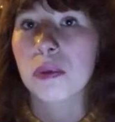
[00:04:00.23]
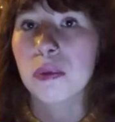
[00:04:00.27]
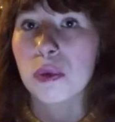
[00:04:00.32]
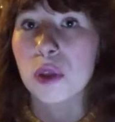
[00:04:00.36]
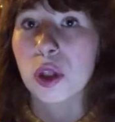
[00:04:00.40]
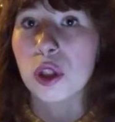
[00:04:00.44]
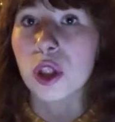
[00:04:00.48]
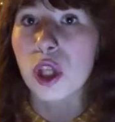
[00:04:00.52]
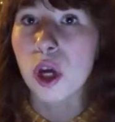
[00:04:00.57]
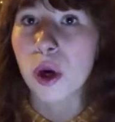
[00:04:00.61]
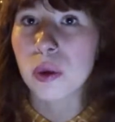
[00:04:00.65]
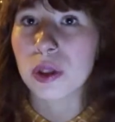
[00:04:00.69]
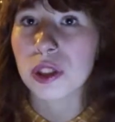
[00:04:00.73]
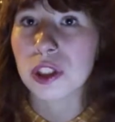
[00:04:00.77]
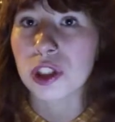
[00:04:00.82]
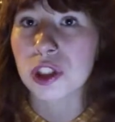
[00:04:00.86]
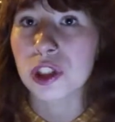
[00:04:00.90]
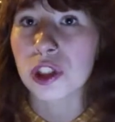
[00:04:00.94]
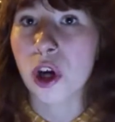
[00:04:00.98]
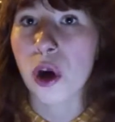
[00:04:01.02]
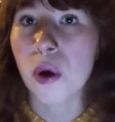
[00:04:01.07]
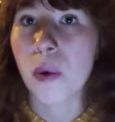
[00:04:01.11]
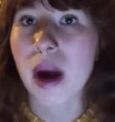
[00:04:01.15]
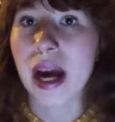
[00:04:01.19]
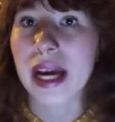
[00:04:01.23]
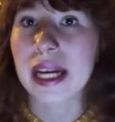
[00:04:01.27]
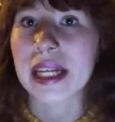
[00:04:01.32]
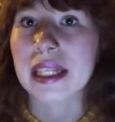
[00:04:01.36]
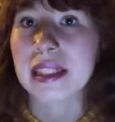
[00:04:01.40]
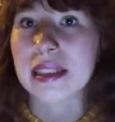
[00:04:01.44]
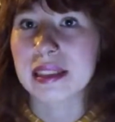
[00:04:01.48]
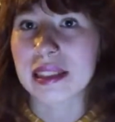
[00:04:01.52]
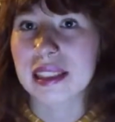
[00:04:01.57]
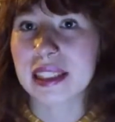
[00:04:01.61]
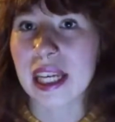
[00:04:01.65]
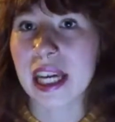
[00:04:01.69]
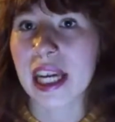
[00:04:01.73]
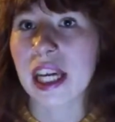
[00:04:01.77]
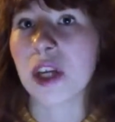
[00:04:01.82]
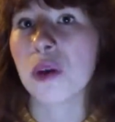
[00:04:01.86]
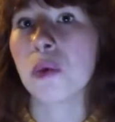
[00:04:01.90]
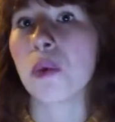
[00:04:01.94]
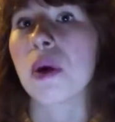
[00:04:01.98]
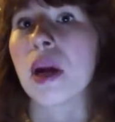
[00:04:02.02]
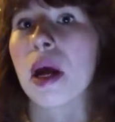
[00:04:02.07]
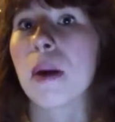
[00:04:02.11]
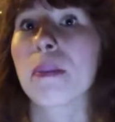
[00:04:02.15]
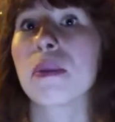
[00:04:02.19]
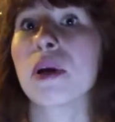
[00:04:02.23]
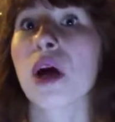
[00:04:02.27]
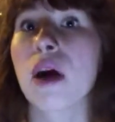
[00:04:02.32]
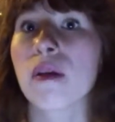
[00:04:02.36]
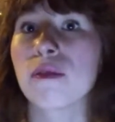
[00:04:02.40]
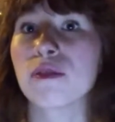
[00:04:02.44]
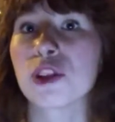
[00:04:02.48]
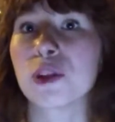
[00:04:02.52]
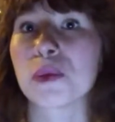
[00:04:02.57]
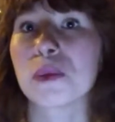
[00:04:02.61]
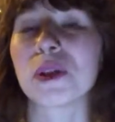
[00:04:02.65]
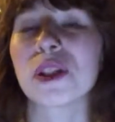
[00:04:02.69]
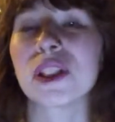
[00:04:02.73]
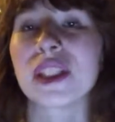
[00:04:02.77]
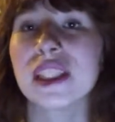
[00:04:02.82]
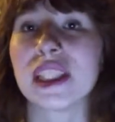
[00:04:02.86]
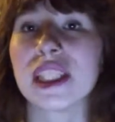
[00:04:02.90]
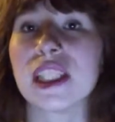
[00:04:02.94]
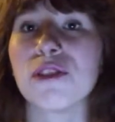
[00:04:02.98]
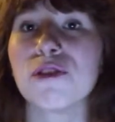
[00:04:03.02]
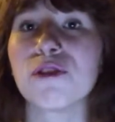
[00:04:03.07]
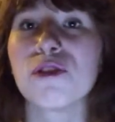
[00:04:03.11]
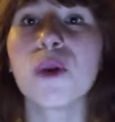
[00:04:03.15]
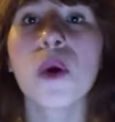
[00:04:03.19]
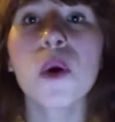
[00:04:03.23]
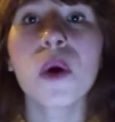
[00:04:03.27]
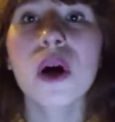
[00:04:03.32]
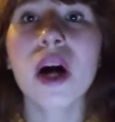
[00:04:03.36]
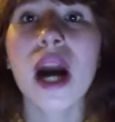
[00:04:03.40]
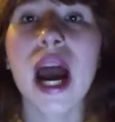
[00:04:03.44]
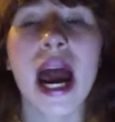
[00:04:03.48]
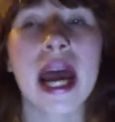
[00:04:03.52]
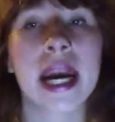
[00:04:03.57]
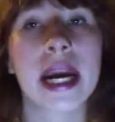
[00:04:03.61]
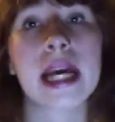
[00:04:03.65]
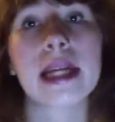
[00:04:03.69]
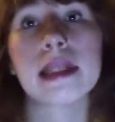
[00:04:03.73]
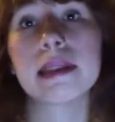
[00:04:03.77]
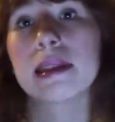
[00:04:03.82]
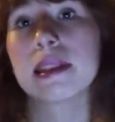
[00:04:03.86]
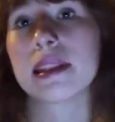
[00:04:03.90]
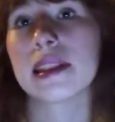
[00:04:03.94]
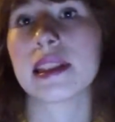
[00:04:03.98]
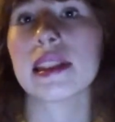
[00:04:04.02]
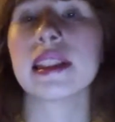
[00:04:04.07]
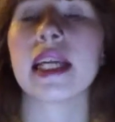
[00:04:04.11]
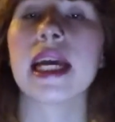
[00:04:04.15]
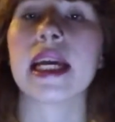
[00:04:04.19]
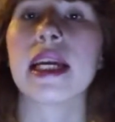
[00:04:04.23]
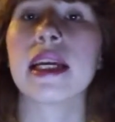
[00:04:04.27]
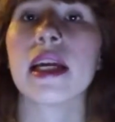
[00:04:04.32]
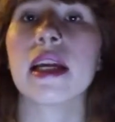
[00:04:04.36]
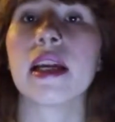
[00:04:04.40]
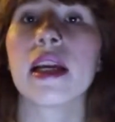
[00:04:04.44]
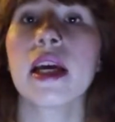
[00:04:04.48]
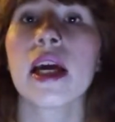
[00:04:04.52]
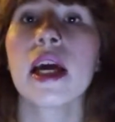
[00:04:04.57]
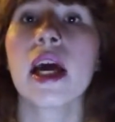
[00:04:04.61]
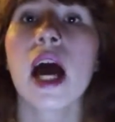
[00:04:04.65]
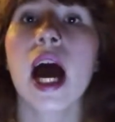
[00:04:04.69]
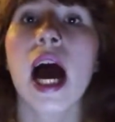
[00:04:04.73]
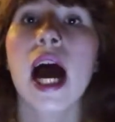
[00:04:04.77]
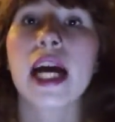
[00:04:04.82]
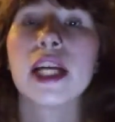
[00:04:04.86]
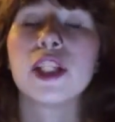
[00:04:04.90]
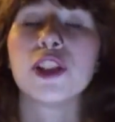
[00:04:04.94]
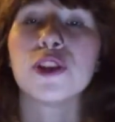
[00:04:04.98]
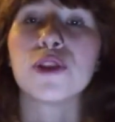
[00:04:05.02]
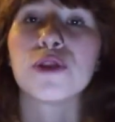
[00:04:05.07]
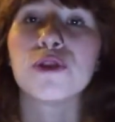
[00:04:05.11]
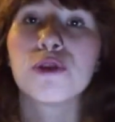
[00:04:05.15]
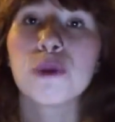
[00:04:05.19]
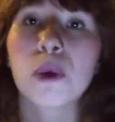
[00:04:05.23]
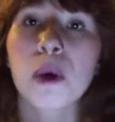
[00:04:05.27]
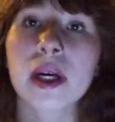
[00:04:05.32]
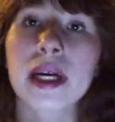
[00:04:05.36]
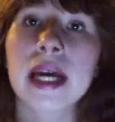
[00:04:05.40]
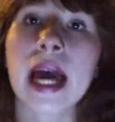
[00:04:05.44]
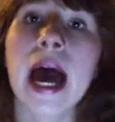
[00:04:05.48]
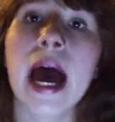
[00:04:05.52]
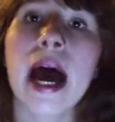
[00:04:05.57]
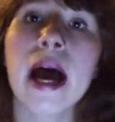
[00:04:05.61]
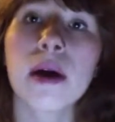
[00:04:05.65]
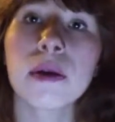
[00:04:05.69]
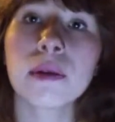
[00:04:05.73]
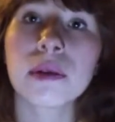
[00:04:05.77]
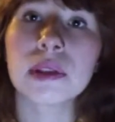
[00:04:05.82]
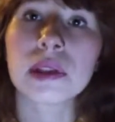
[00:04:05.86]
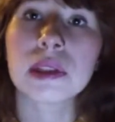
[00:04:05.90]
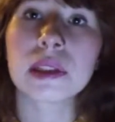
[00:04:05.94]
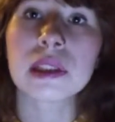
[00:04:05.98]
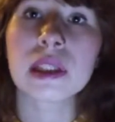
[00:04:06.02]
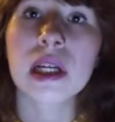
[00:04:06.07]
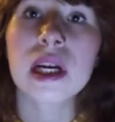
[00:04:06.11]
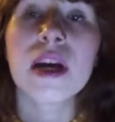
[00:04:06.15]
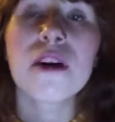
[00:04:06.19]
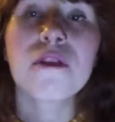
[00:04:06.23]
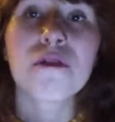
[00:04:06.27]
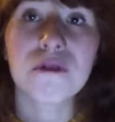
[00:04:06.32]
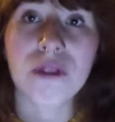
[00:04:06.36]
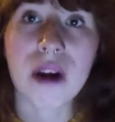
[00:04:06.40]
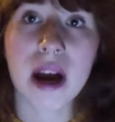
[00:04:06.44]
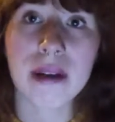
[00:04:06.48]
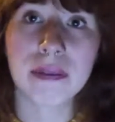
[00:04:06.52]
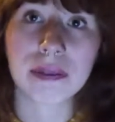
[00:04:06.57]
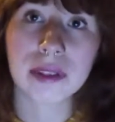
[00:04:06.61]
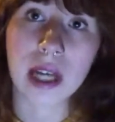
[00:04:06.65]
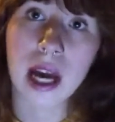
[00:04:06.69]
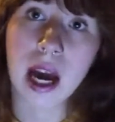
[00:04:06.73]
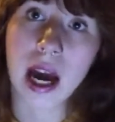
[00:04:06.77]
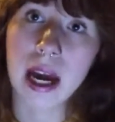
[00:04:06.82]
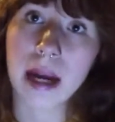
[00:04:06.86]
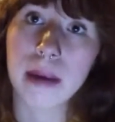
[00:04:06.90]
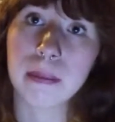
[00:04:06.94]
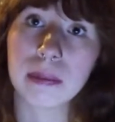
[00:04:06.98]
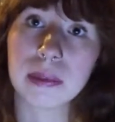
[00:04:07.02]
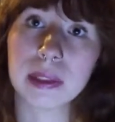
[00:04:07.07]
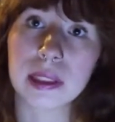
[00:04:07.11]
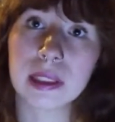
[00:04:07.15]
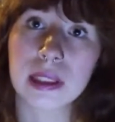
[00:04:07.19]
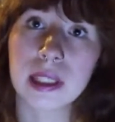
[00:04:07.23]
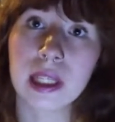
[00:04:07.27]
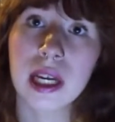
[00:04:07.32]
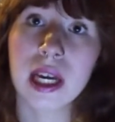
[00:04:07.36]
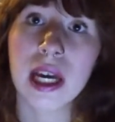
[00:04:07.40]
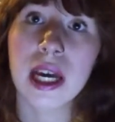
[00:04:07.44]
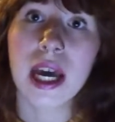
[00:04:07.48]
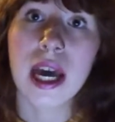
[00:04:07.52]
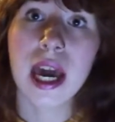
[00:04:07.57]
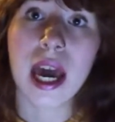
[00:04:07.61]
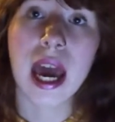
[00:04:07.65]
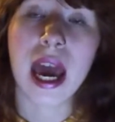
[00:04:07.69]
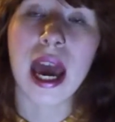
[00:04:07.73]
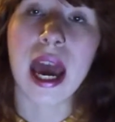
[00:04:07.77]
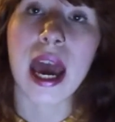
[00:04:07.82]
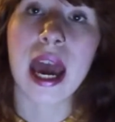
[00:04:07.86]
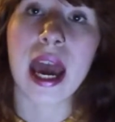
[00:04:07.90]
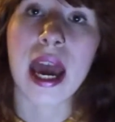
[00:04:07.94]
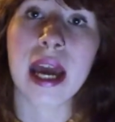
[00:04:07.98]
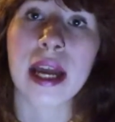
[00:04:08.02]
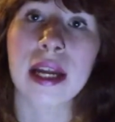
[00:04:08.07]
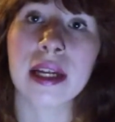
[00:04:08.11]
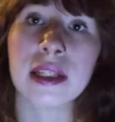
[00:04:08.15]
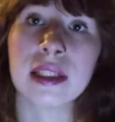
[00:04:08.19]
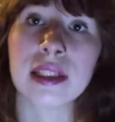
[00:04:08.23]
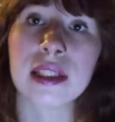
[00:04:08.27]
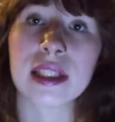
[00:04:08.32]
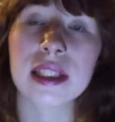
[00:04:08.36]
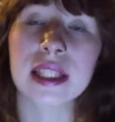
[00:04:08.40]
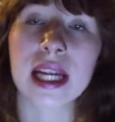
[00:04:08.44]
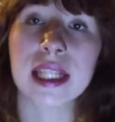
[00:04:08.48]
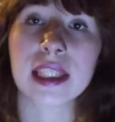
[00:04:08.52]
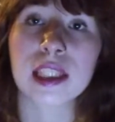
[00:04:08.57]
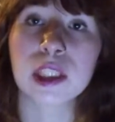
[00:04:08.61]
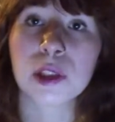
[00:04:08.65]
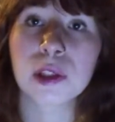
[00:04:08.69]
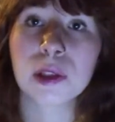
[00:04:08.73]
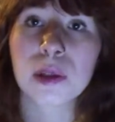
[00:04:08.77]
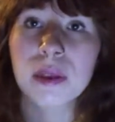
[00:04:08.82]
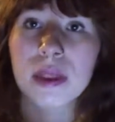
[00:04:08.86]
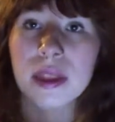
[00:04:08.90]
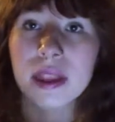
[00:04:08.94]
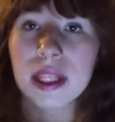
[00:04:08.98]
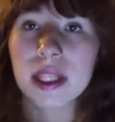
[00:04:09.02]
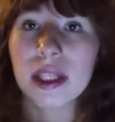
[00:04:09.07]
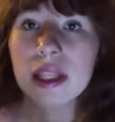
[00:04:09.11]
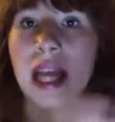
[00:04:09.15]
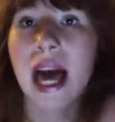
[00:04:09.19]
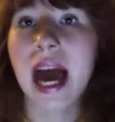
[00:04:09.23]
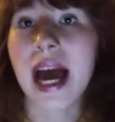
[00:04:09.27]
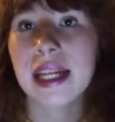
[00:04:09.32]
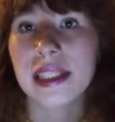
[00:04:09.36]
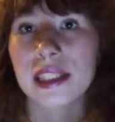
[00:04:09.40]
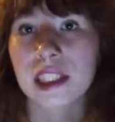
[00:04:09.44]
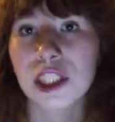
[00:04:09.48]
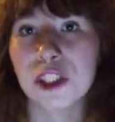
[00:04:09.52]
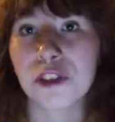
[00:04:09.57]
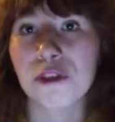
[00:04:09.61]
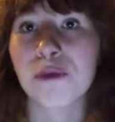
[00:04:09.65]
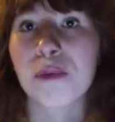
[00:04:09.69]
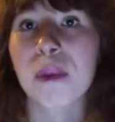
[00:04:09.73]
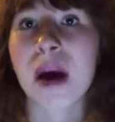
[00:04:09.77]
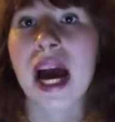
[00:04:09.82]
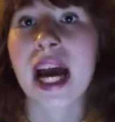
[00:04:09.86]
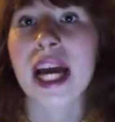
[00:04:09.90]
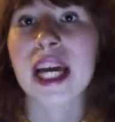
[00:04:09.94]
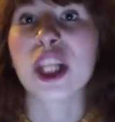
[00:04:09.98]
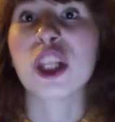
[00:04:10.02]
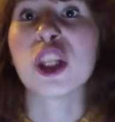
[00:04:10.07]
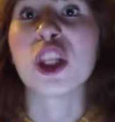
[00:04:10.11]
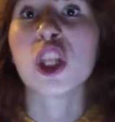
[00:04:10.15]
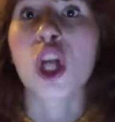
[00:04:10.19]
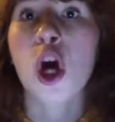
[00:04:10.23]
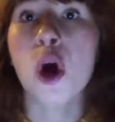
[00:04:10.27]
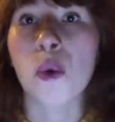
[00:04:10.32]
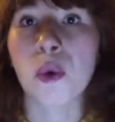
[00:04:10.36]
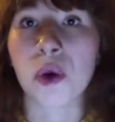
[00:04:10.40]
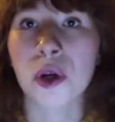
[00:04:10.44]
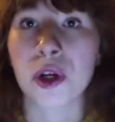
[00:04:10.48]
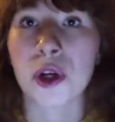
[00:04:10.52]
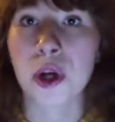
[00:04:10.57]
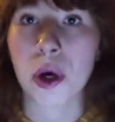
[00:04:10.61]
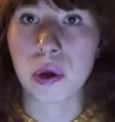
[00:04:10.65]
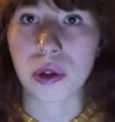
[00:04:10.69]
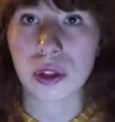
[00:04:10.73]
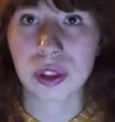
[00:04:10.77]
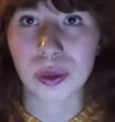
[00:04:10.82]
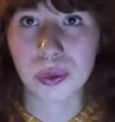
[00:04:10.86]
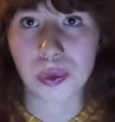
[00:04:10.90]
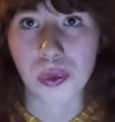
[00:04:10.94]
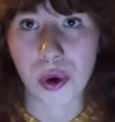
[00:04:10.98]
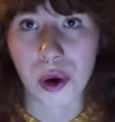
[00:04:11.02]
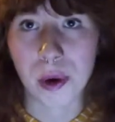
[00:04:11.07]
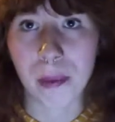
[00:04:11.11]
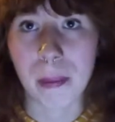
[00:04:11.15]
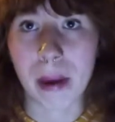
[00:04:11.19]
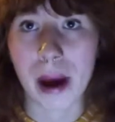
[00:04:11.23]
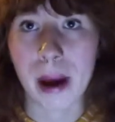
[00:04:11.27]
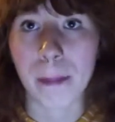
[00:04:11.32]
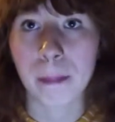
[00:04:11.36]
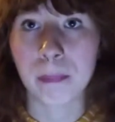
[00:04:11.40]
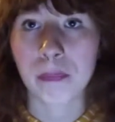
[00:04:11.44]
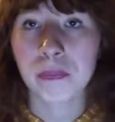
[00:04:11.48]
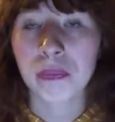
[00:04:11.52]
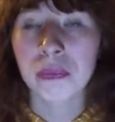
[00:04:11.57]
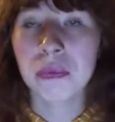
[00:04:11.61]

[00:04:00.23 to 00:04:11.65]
the lowest note I can sing when I'm comfortable, a D4, and I sustain it. I do 4 counts 5 times, and that's the last of my lower notes warm up.